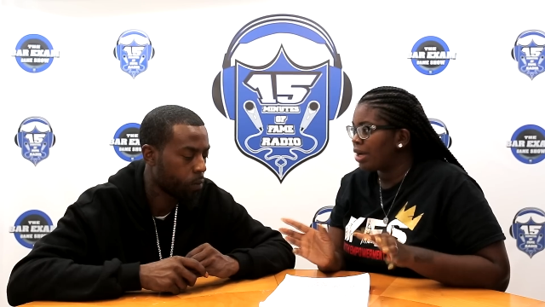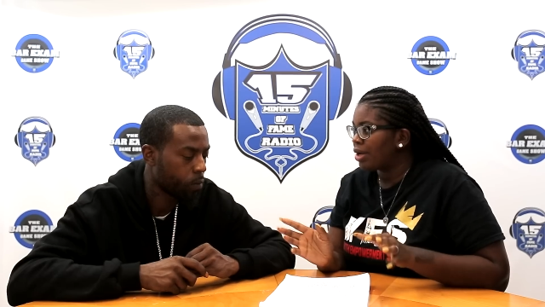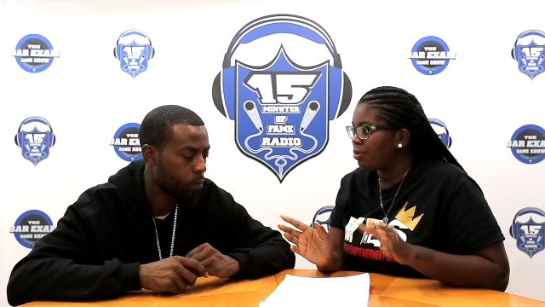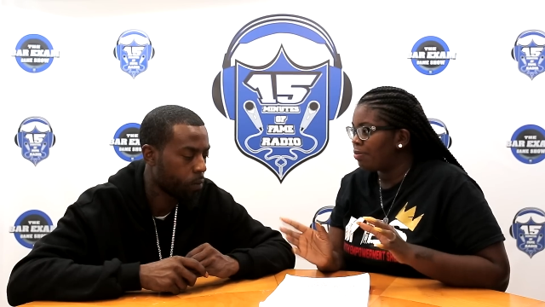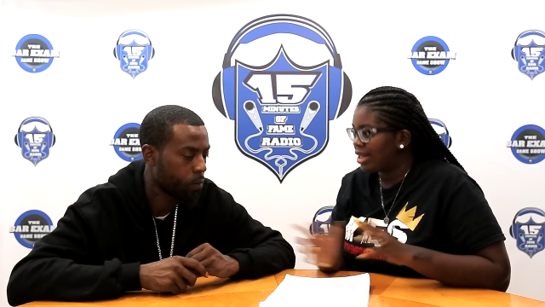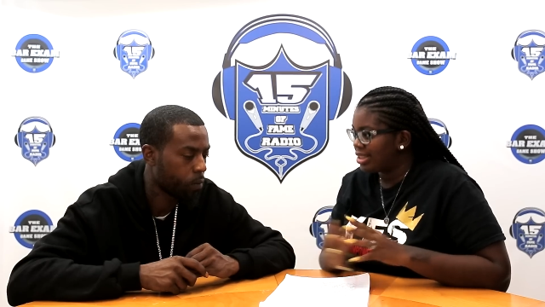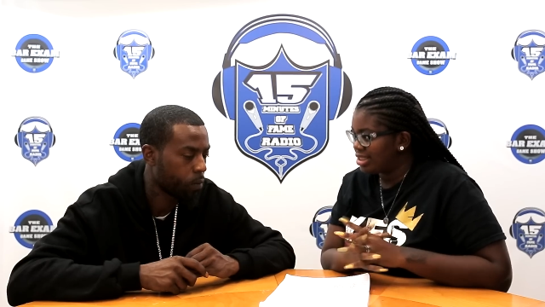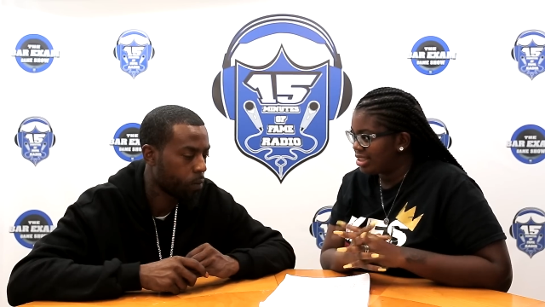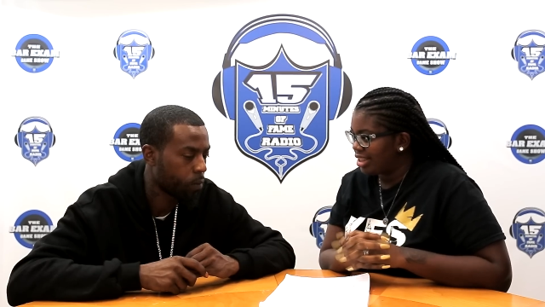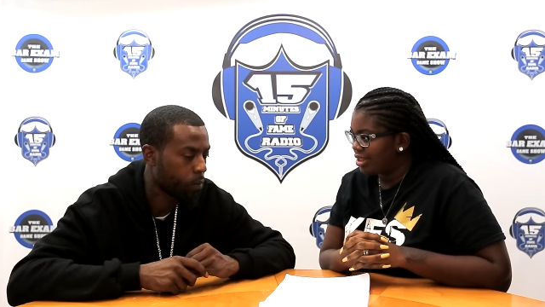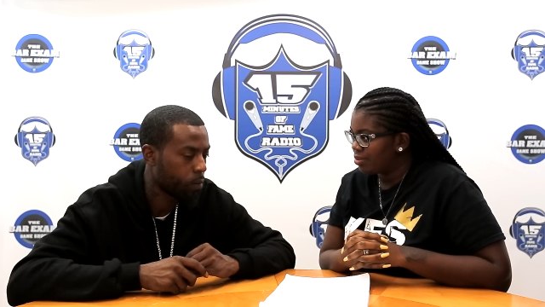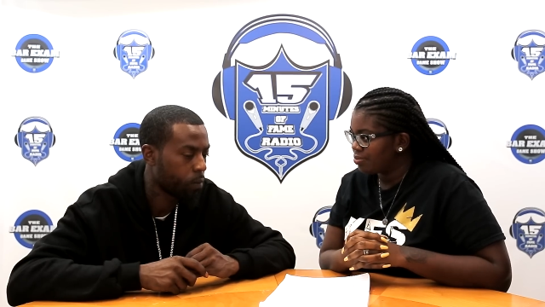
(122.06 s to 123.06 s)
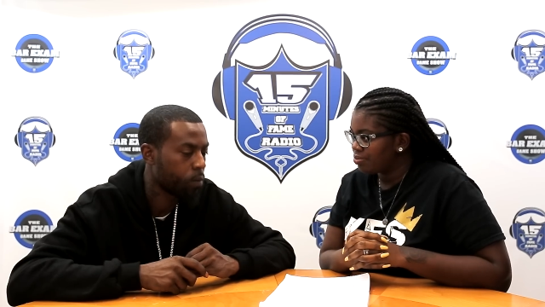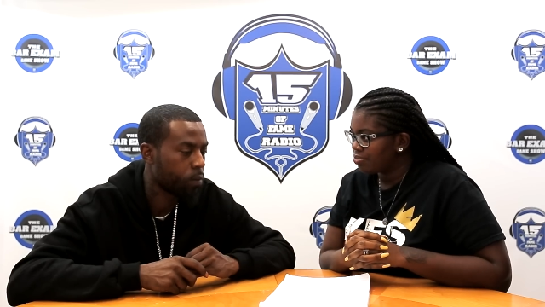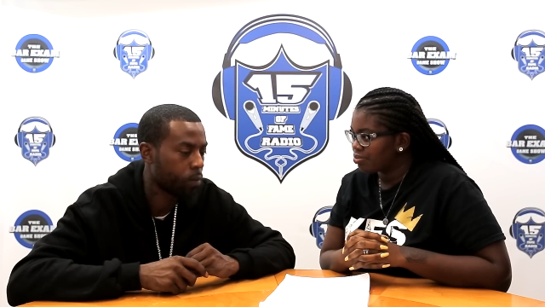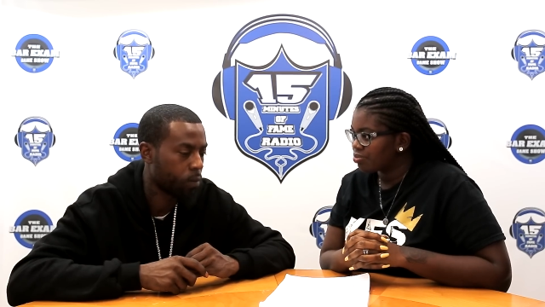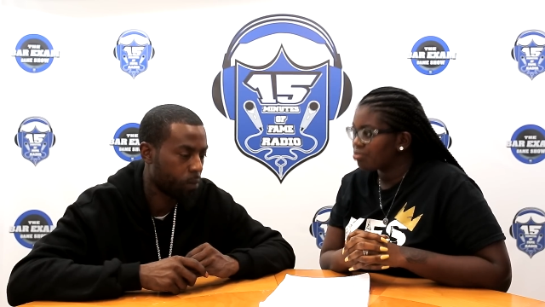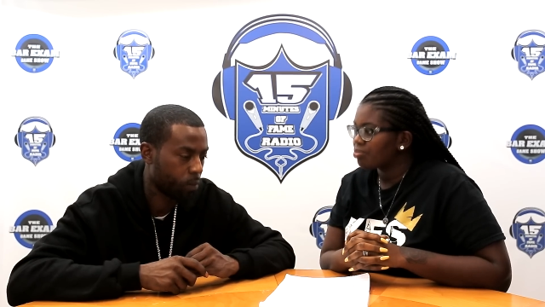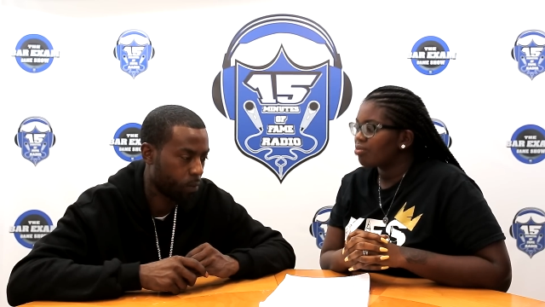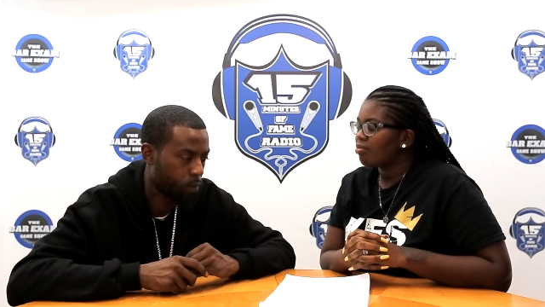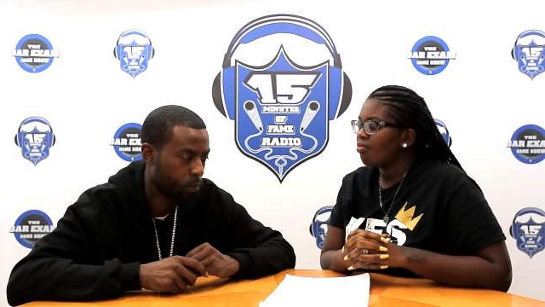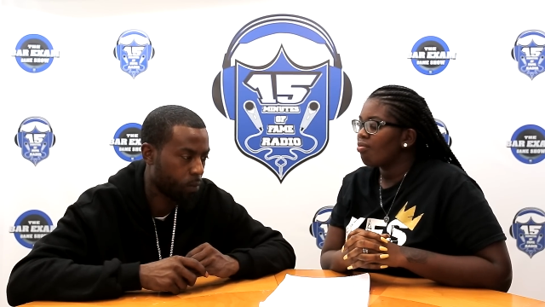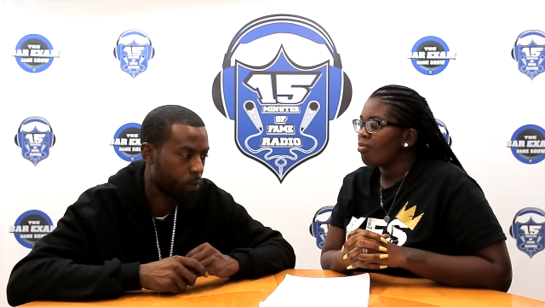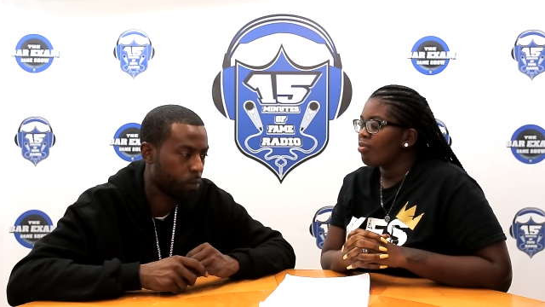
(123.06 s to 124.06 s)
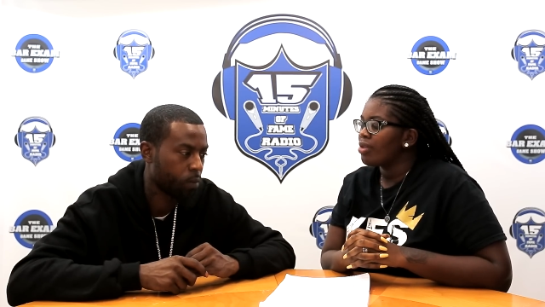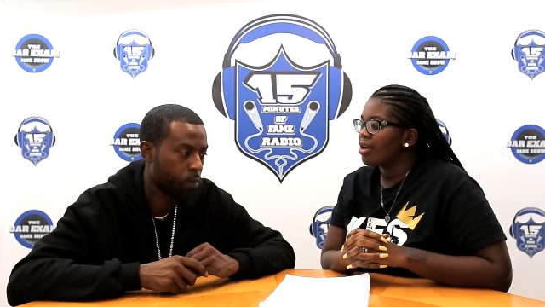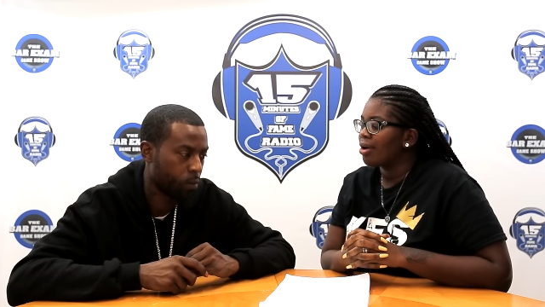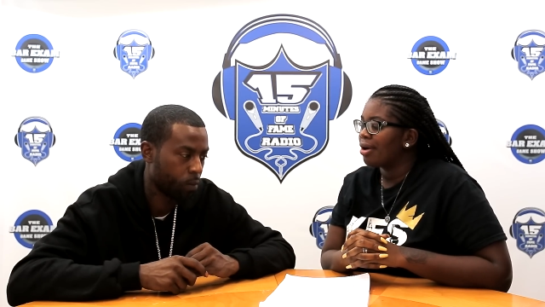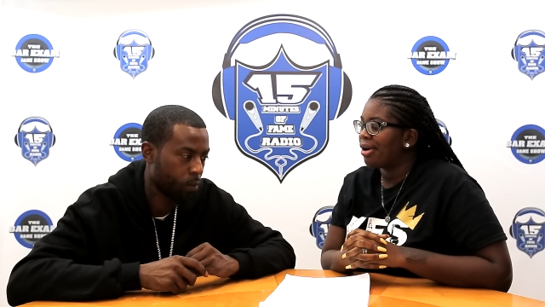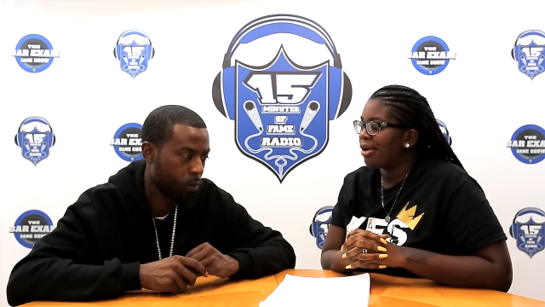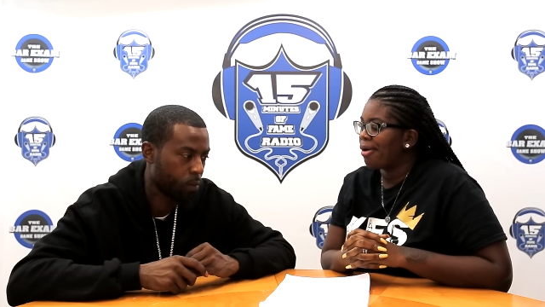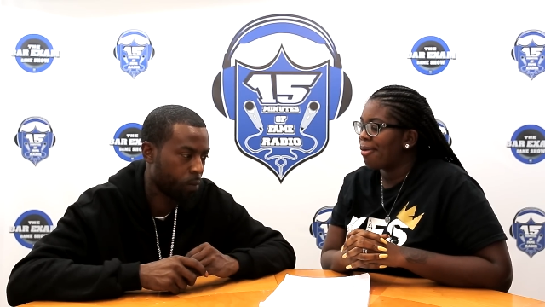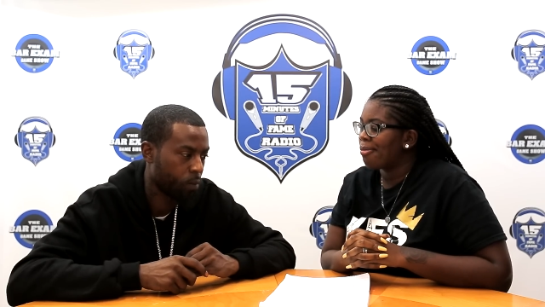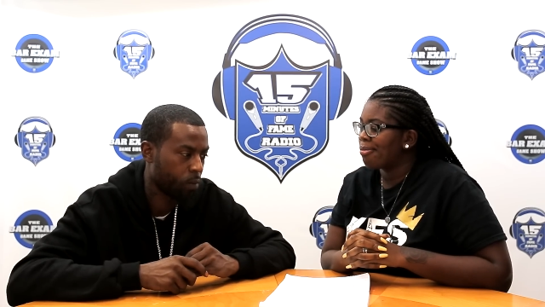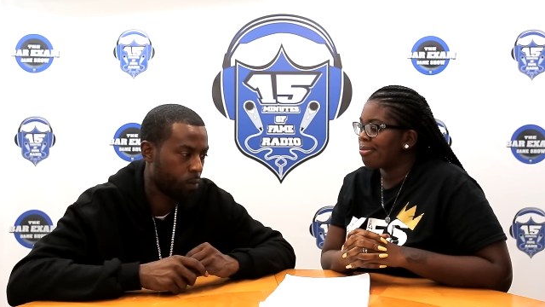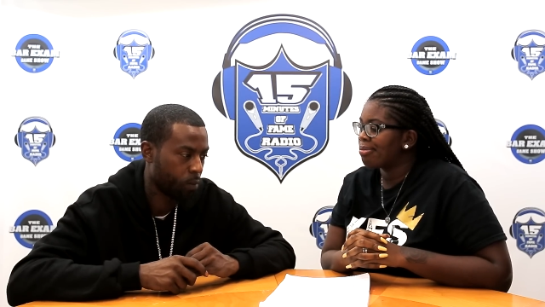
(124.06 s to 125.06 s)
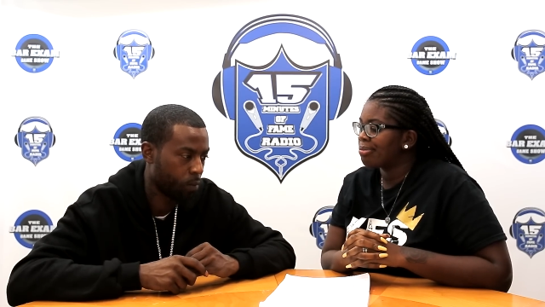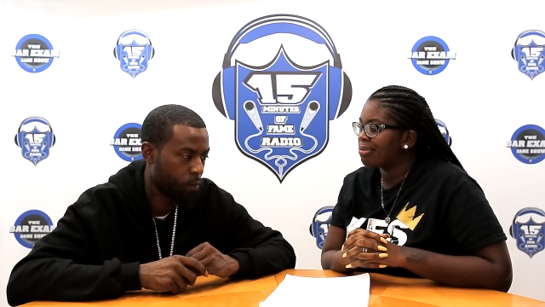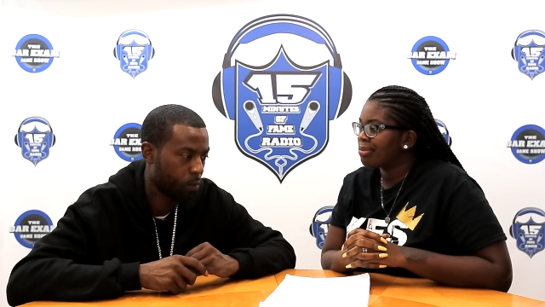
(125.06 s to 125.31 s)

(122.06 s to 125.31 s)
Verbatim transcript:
Speaker 1: battle Pat Stay. Um,